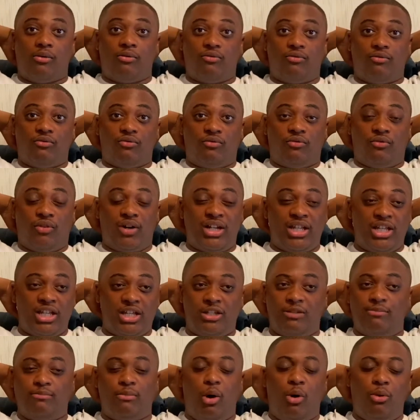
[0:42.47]

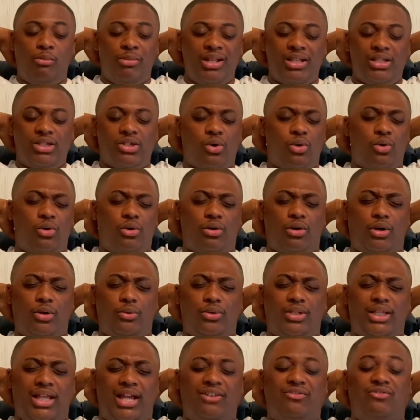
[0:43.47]
Funniest Moments, or
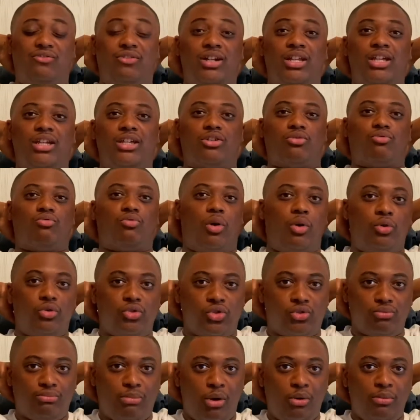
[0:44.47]
like Funniest
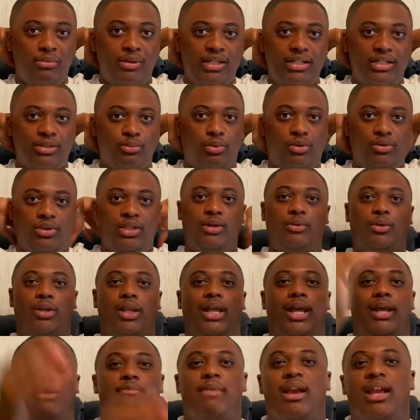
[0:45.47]
Roast Moments, where they were
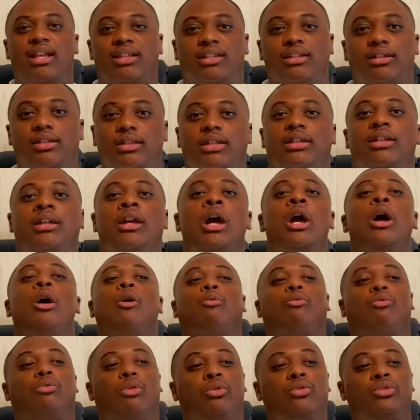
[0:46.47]
like basically
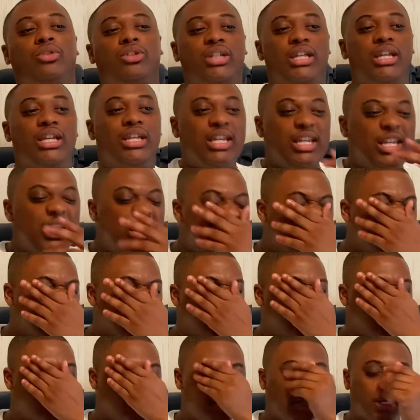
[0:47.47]
roasting each
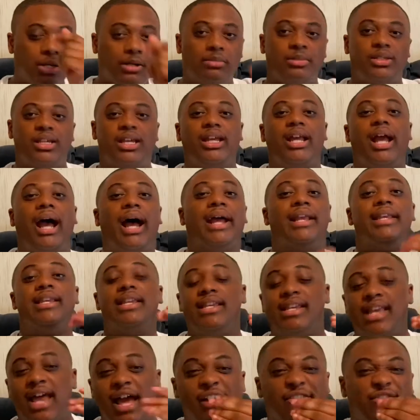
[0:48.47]
other, you know what I'm saying? I
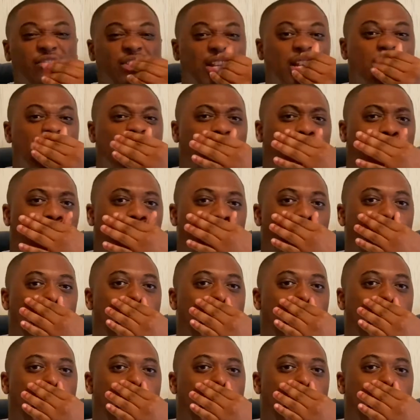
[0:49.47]
did that video.